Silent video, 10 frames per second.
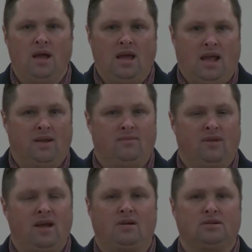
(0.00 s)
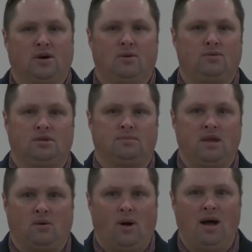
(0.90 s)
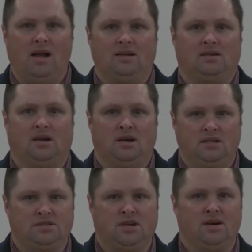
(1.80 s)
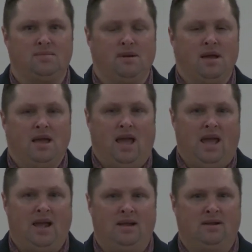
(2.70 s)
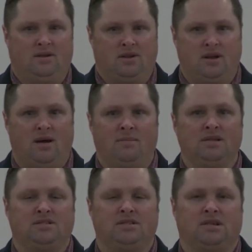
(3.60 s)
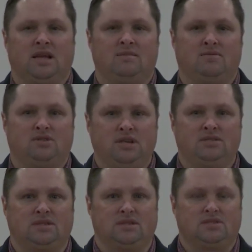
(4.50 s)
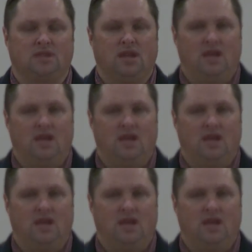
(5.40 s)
and they are told to be quiet, to hush up, and to not mention the name of Jesus.